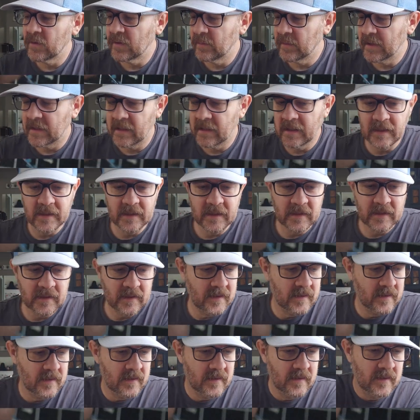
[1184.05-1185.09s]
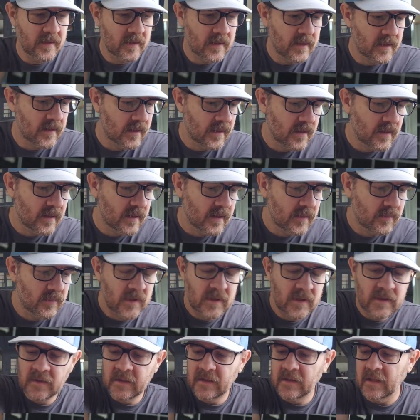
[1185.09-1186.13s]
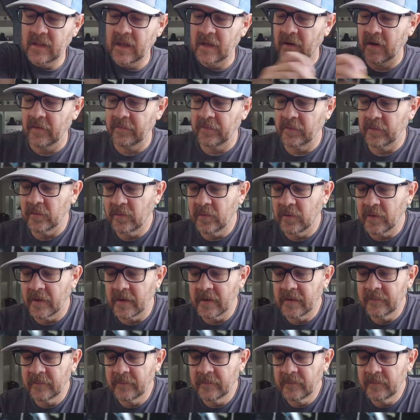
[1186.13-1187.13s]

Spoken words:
let me clean that off real quick.